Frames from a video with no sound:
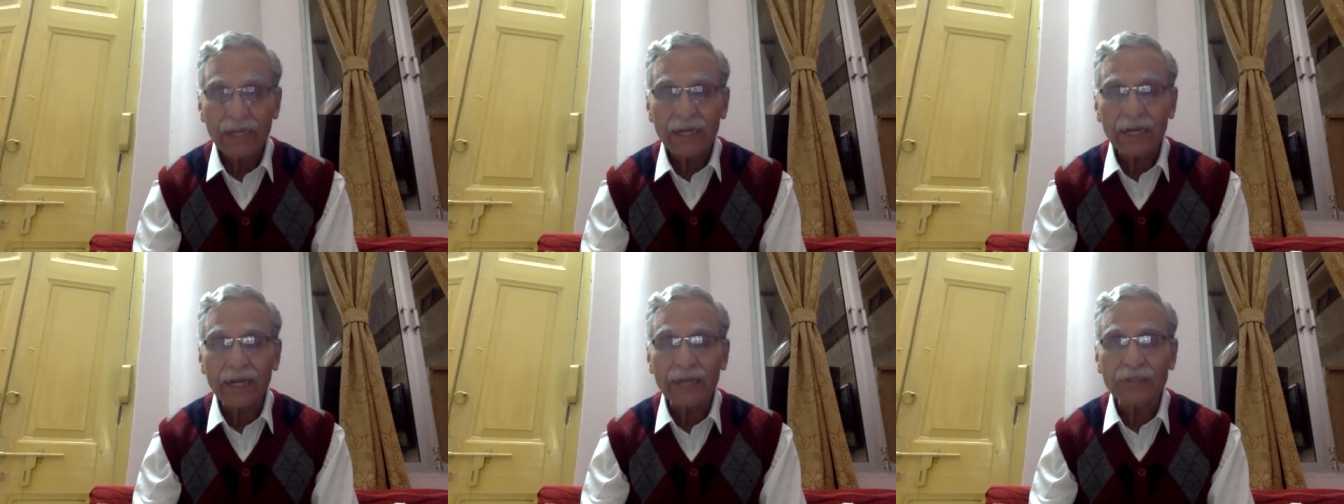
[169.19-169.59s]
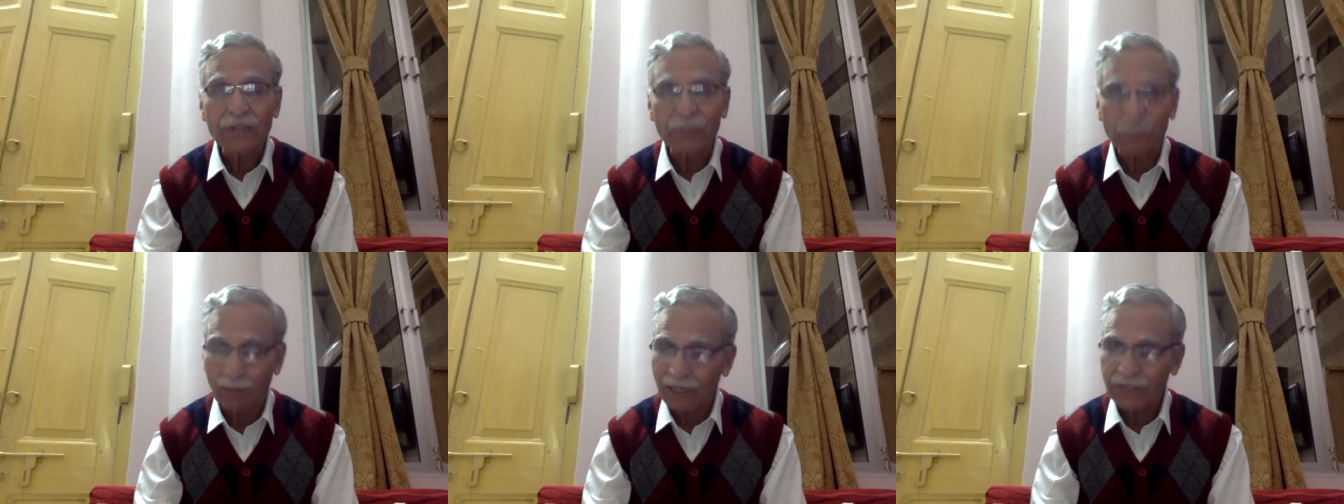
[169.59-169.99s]
it's a
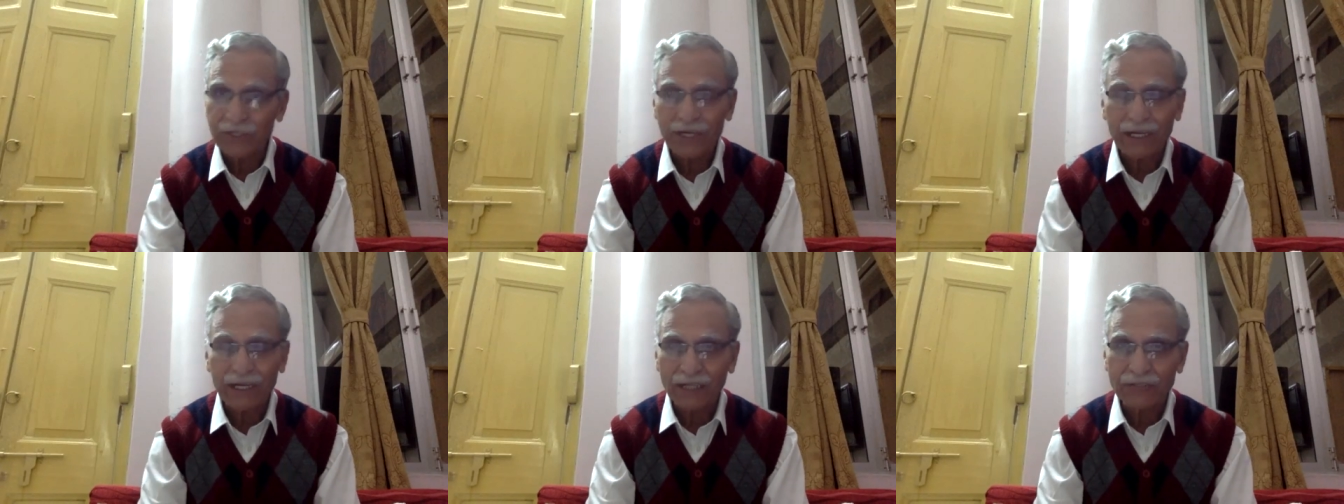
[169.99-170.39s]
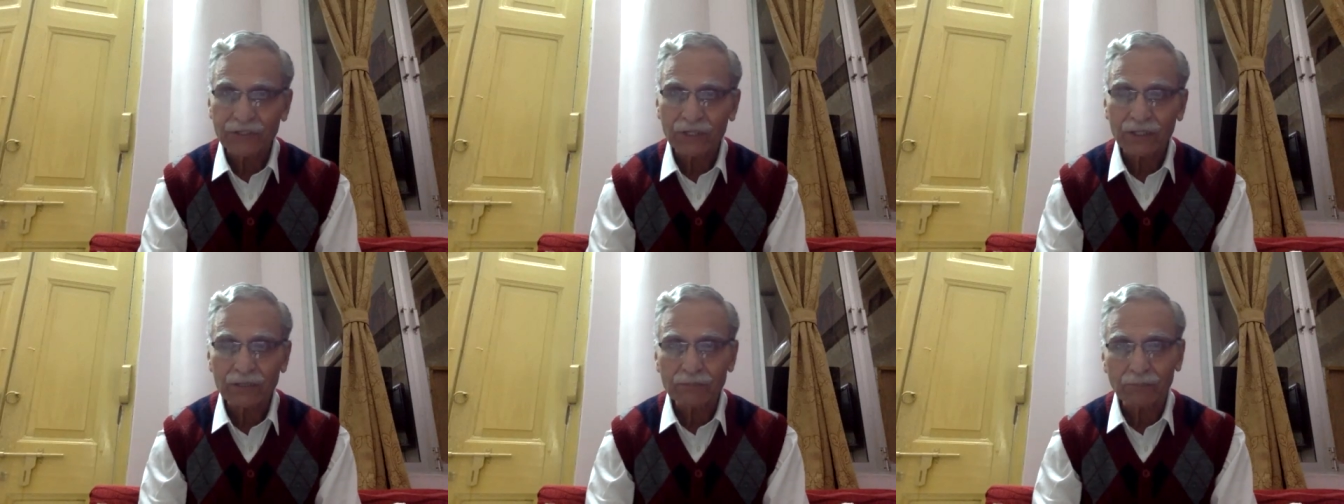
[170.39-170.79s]

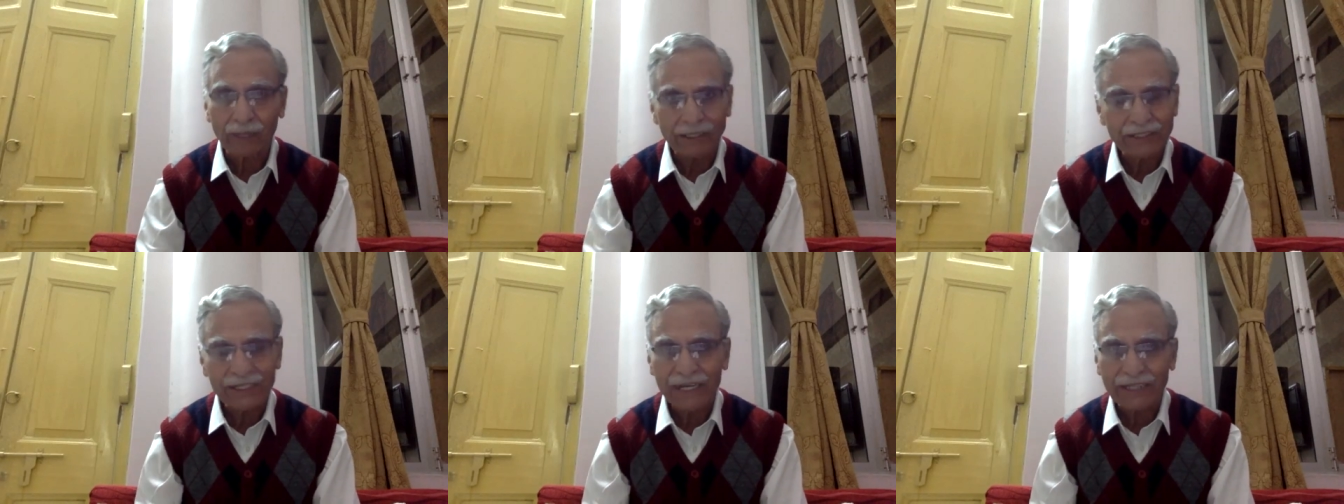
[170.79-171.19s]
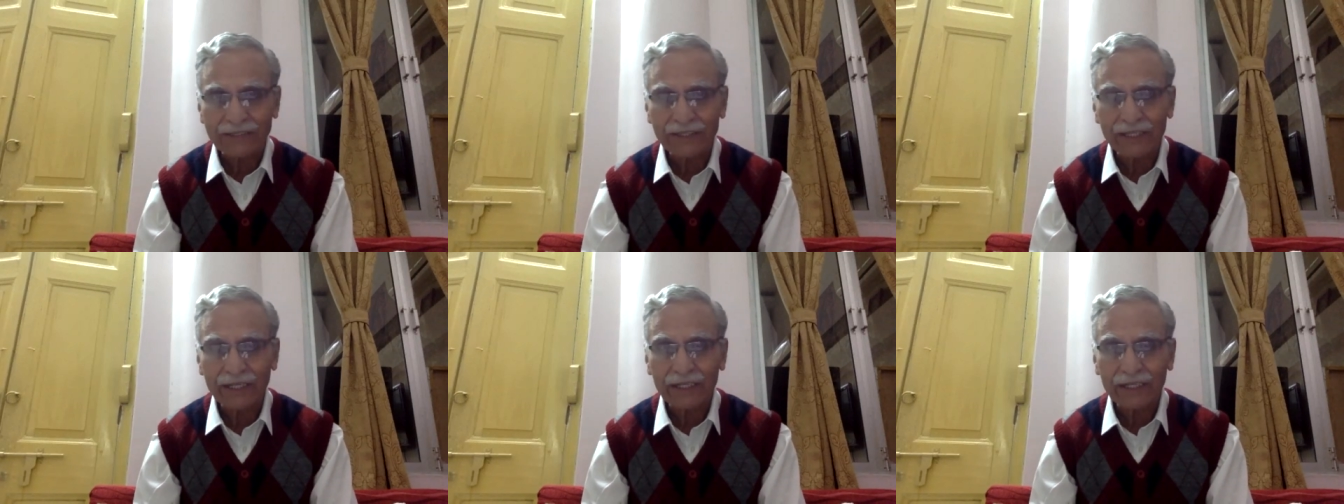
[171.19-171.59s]
multicultural,
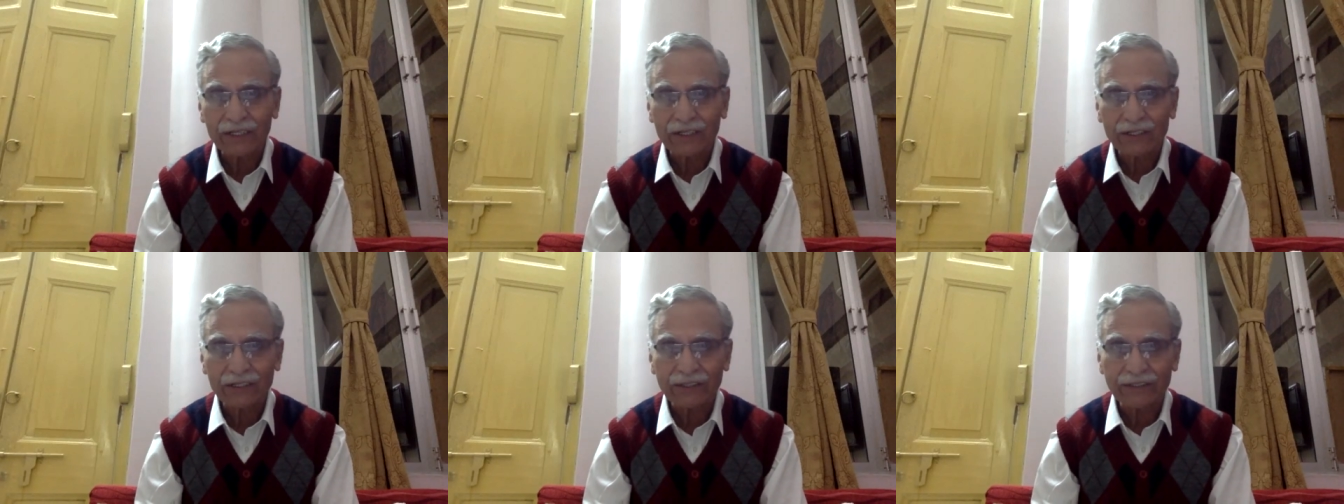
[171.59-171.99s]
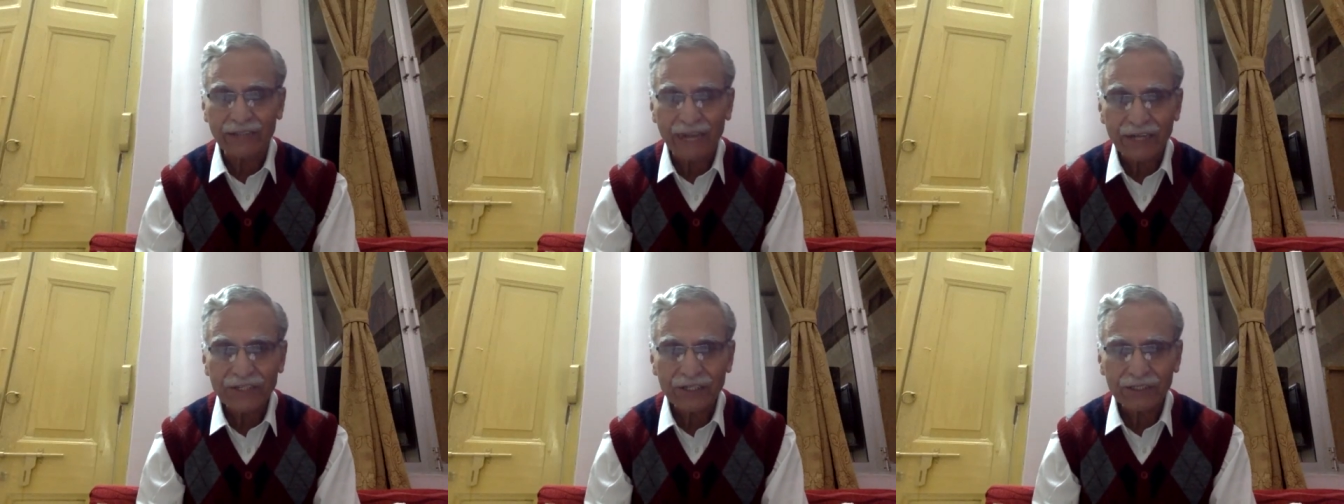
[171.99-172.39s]
multi-ethnic
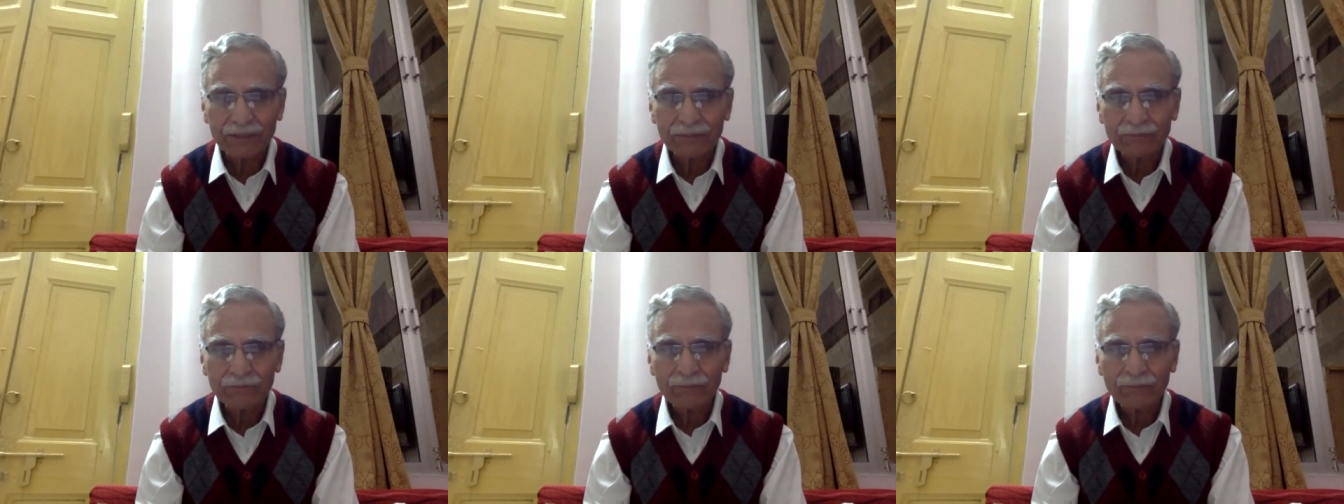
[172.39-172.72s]
nation.